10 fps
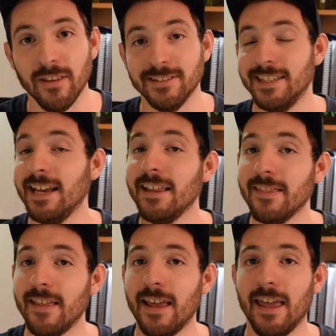And
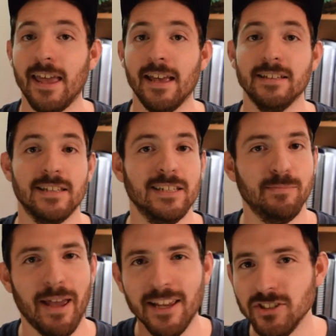second thing is,
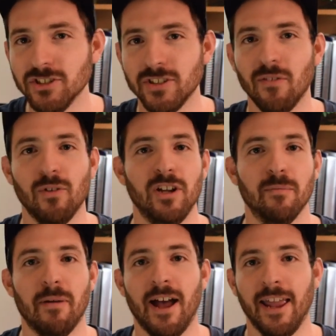is pace yourself when
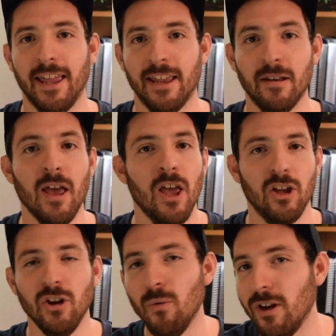you're buying in.
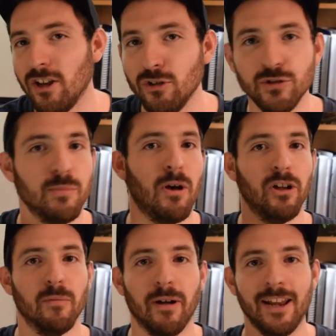You don't want to use up
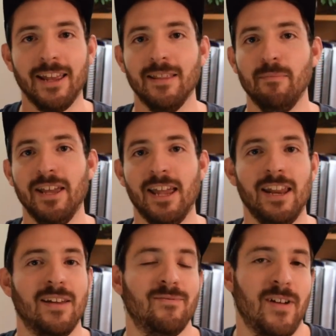all your money in the
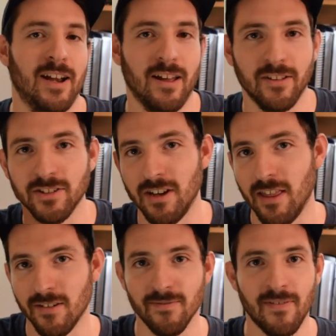beginning and find out there's
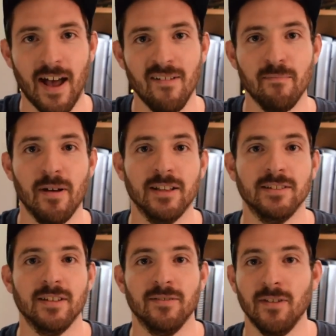another five
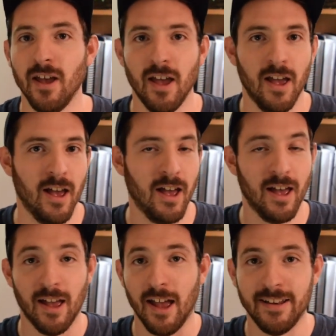months of
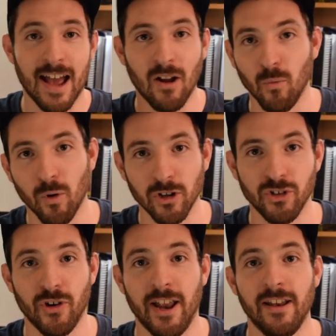uh, a
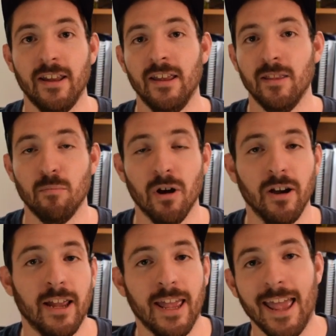downward trend in the
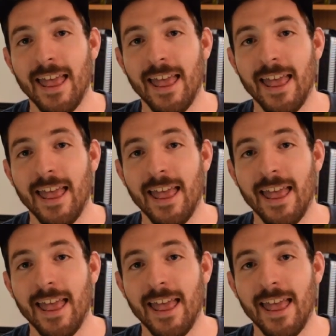market.